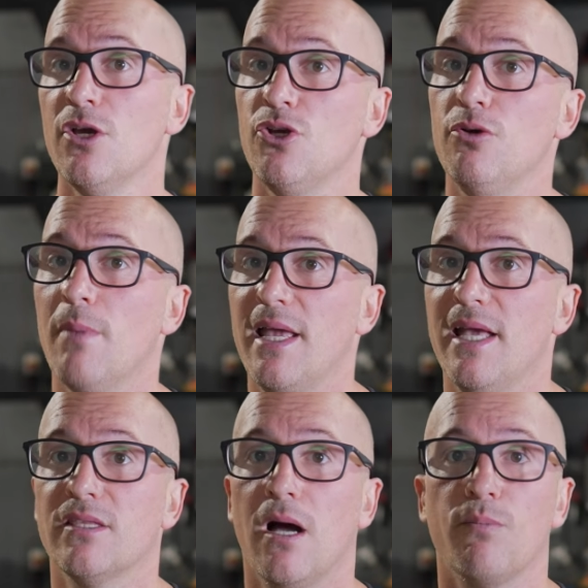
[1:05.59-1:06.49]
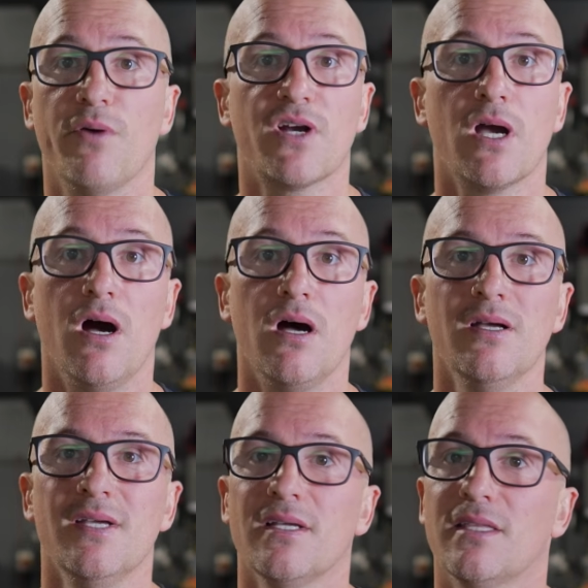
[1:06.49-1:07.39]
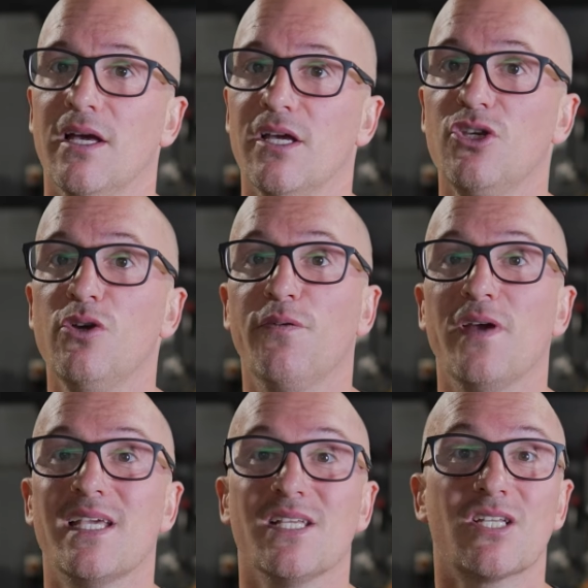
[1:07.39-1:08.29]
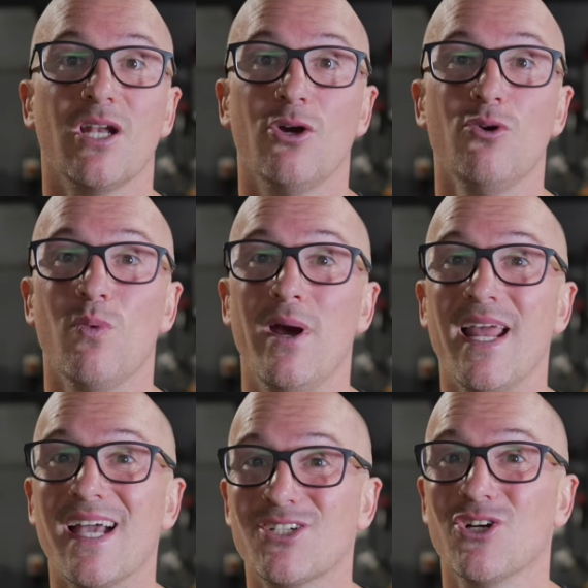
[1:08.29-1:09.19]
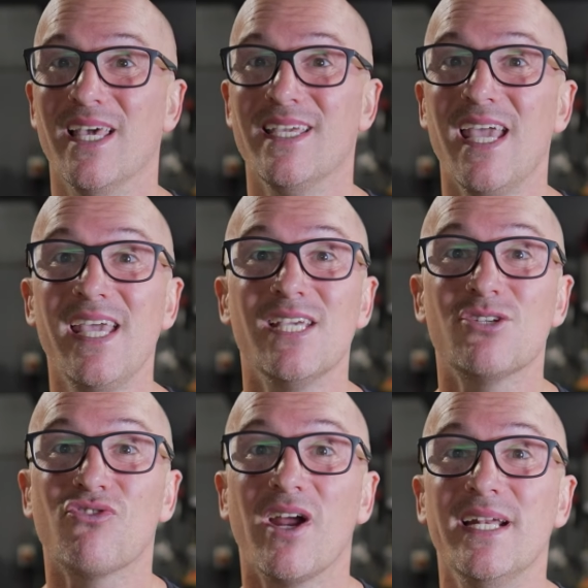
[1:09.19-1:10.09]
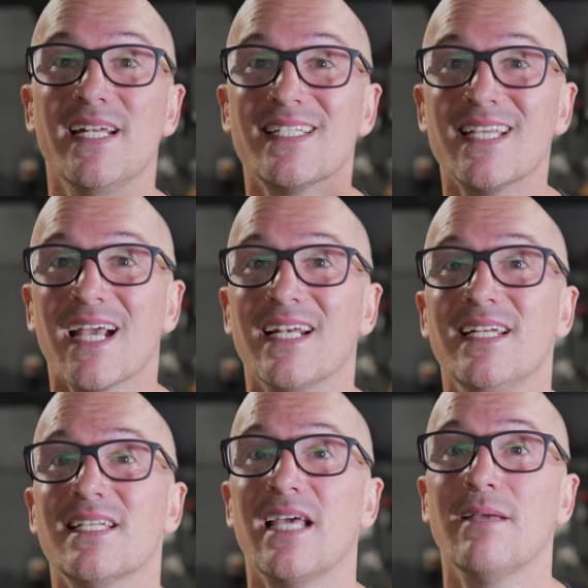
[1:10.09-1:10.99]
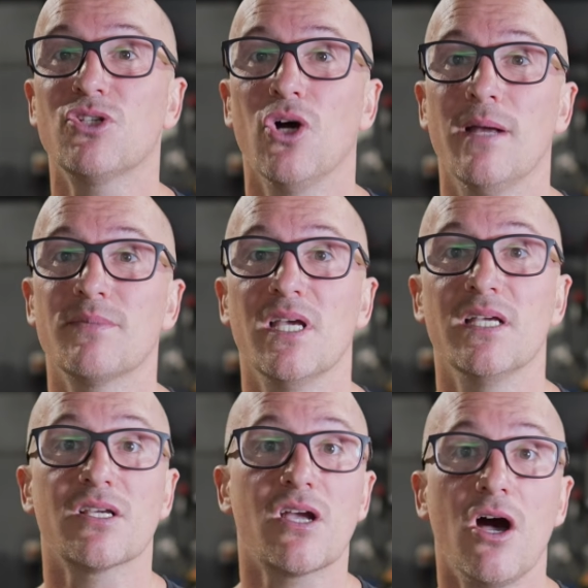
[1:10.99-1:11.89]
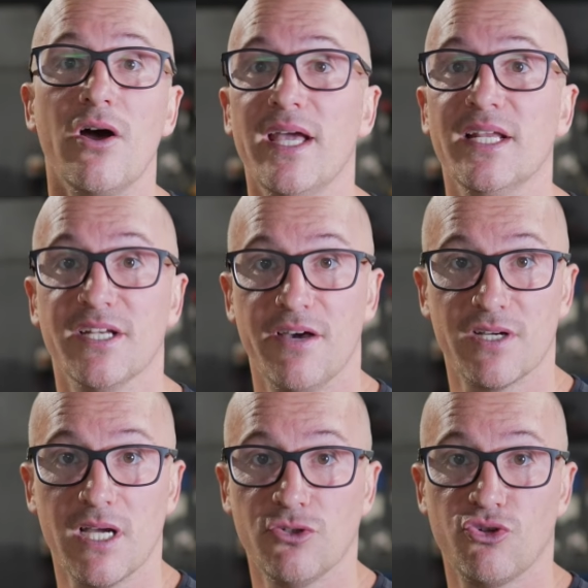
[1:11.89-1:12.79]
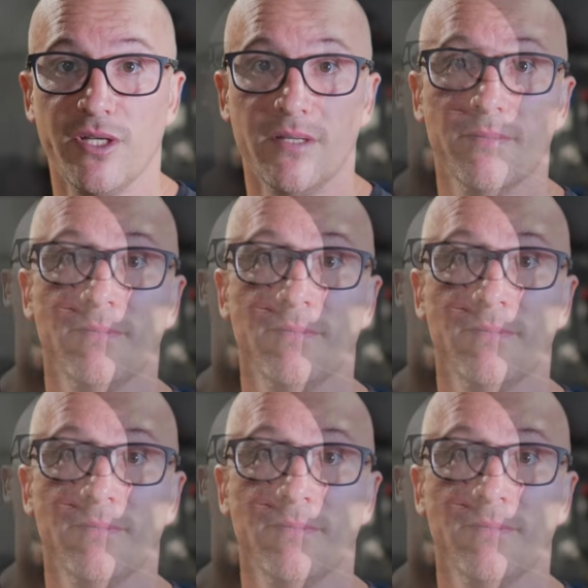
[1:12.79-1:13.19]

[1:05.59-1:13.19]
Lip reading: you may end up with a car that you think is slow, when actually it is running exactly the same times as a car in another country.